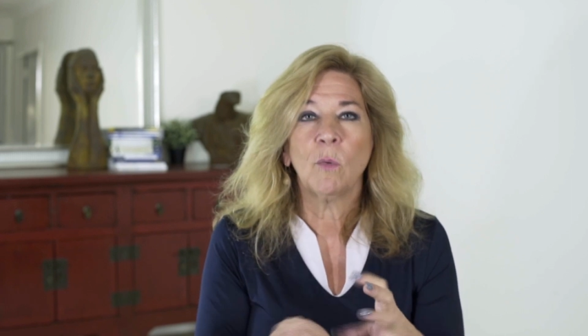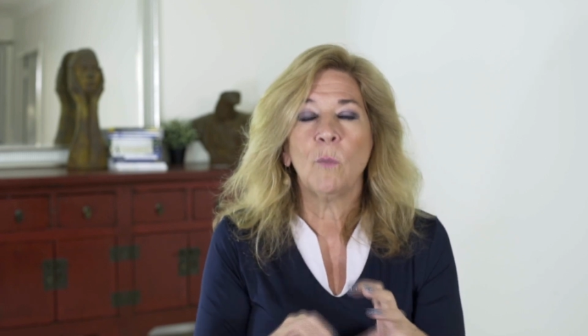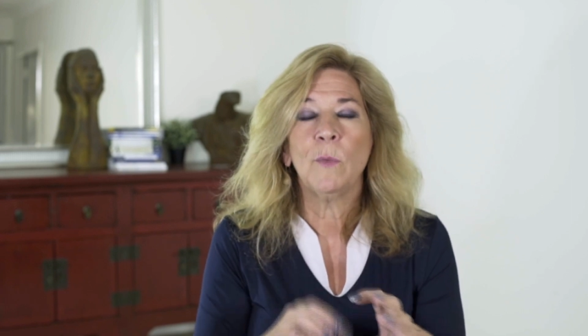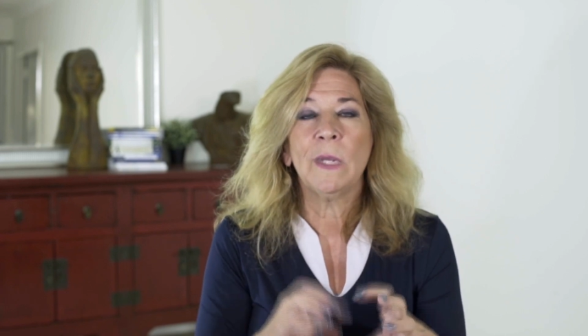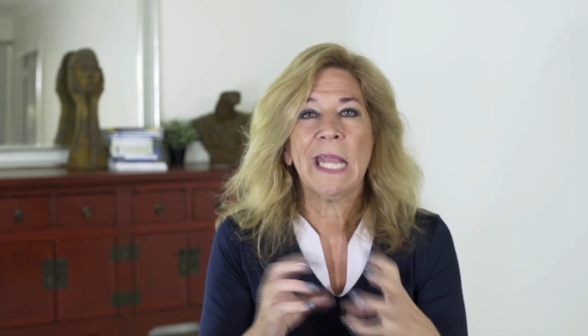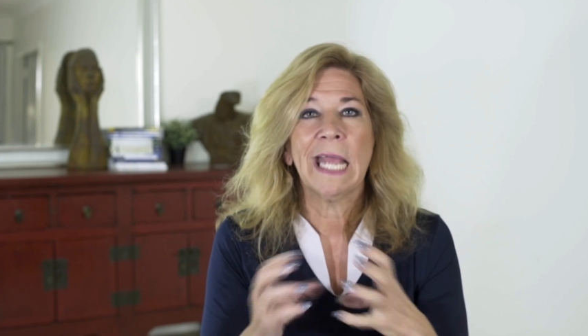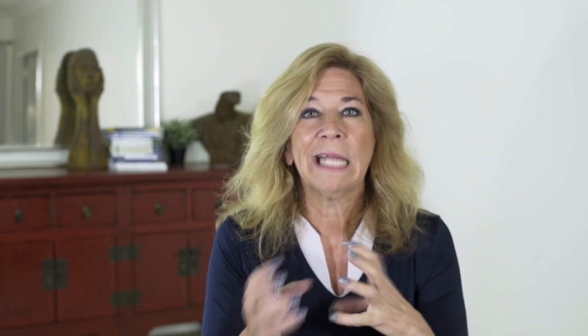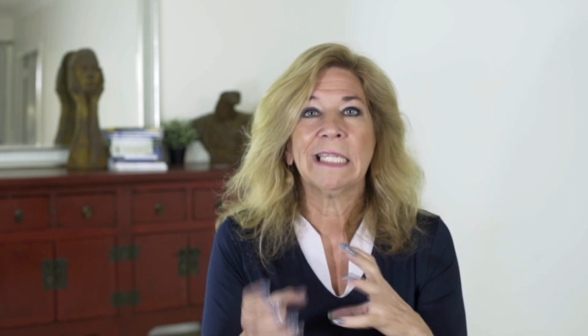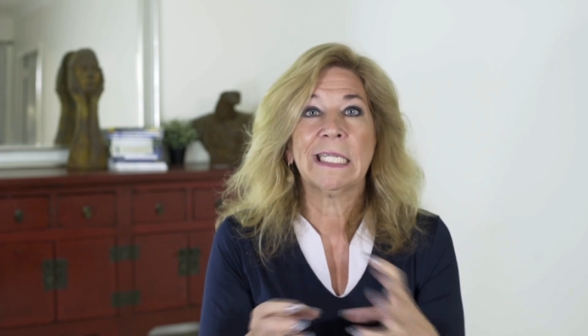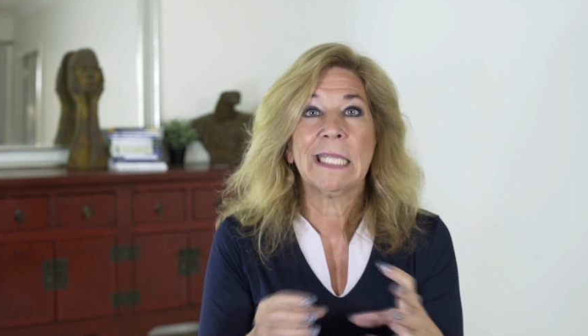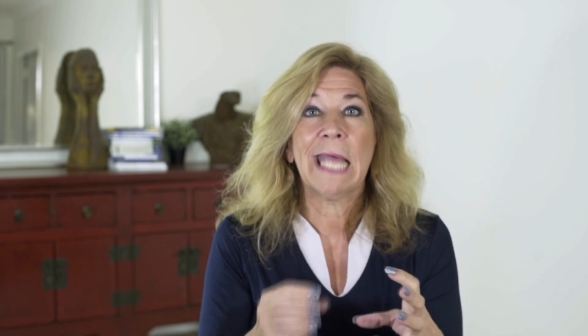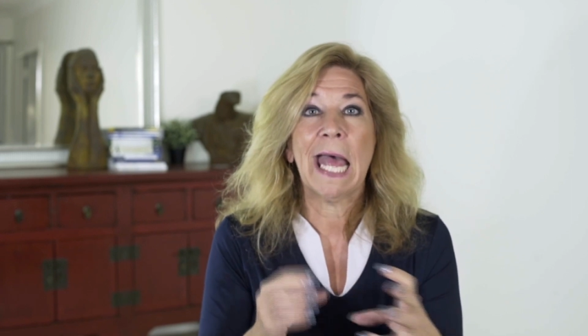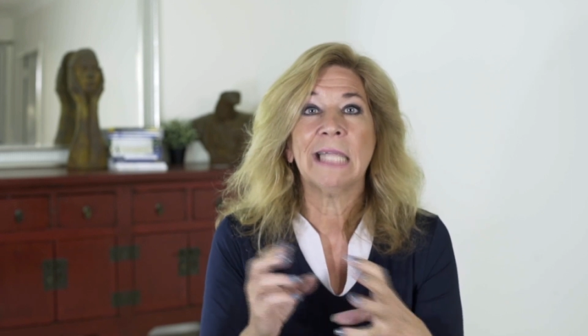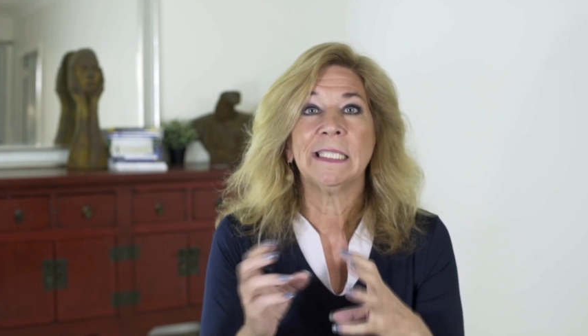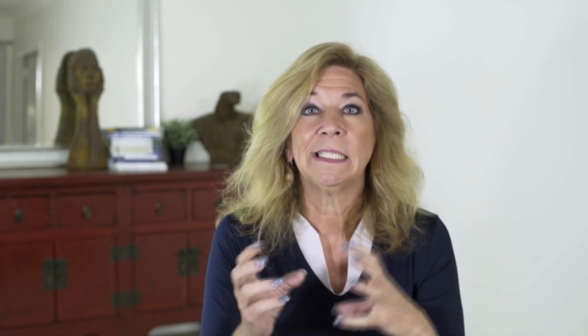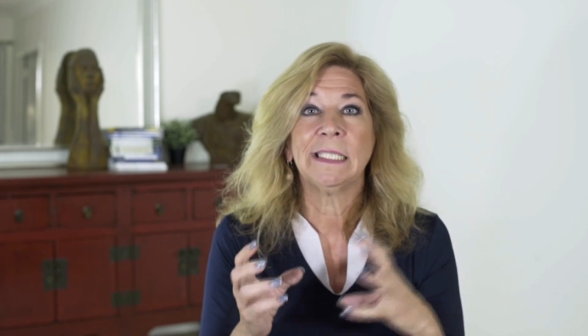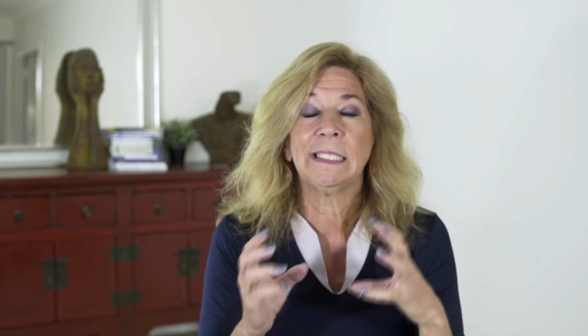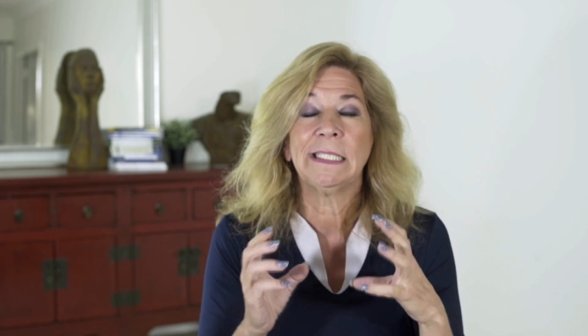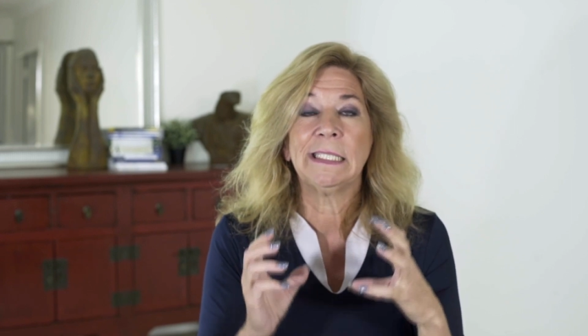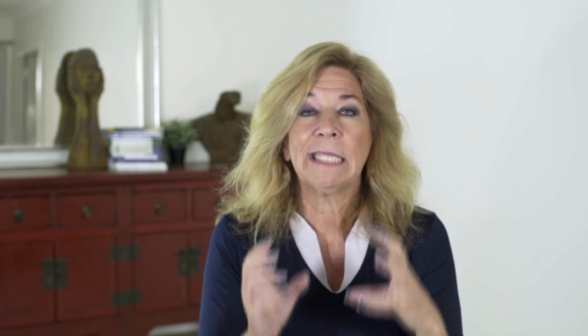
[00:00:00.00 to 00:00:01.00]
when we get to
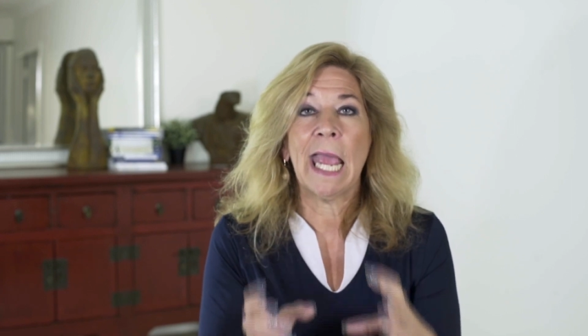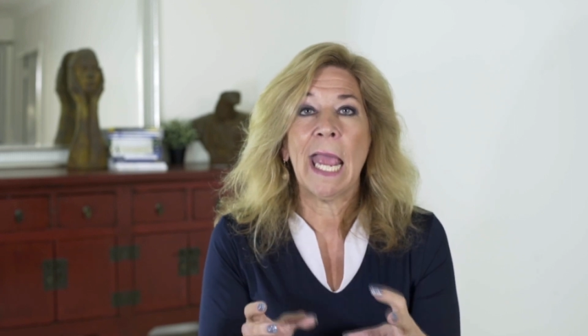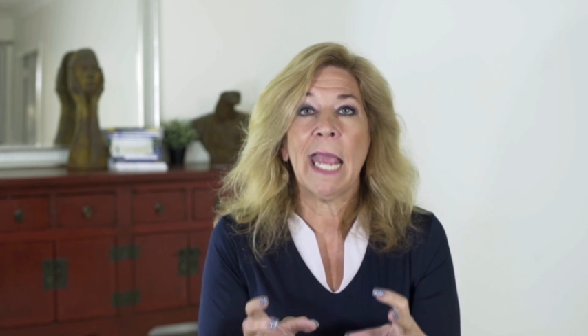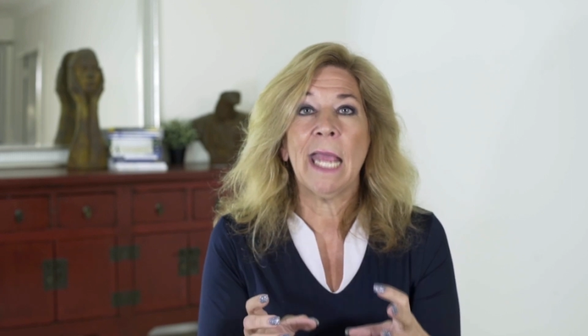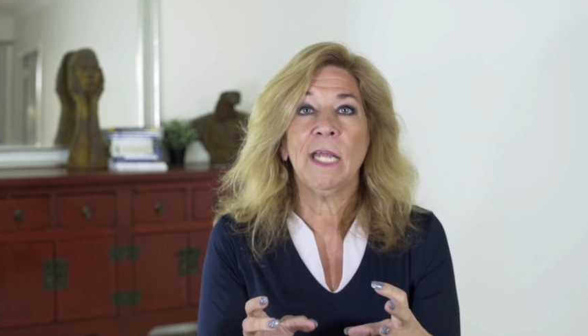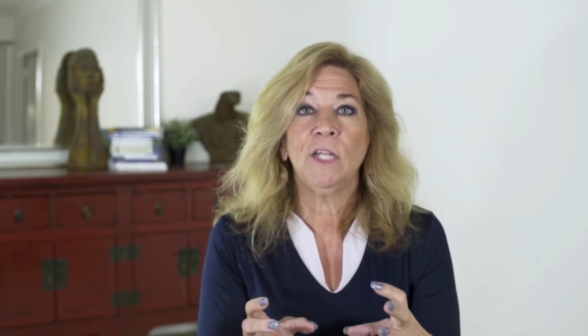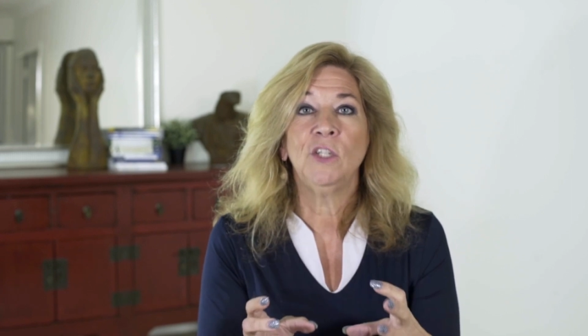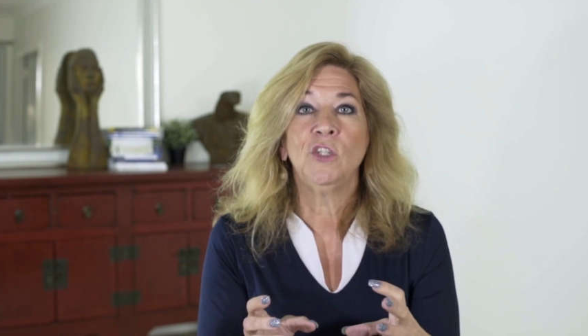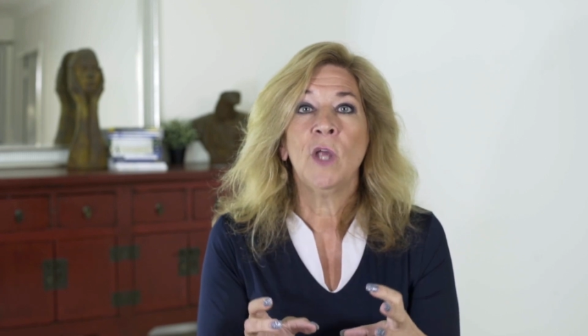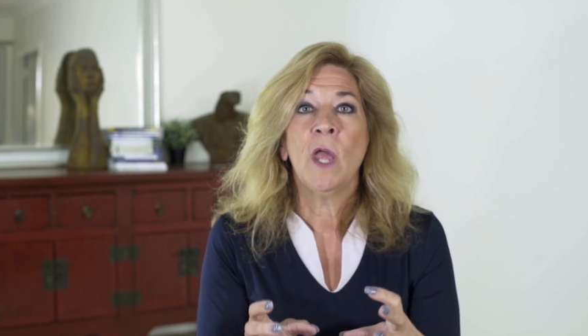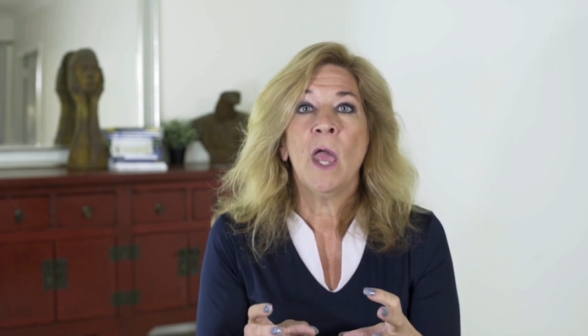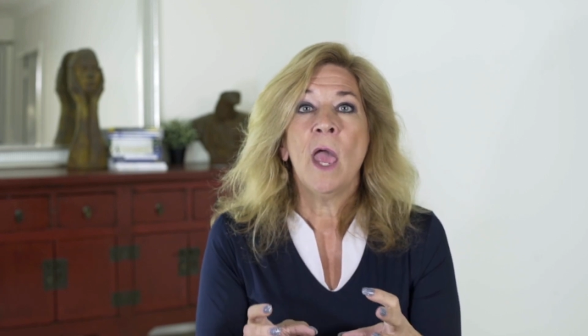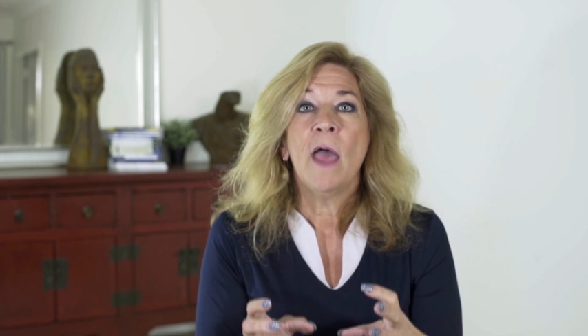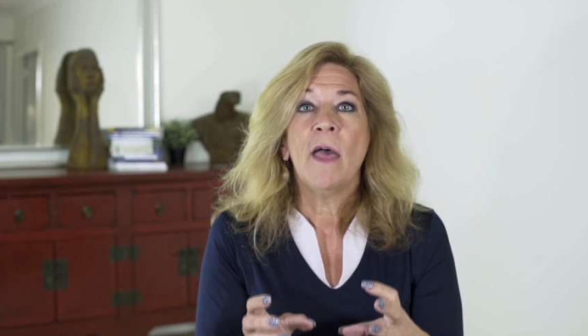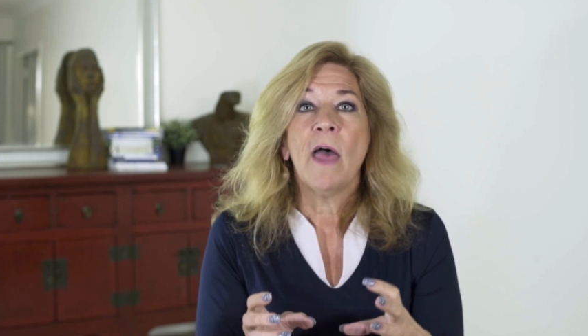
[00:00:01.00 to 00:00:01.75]
that stage.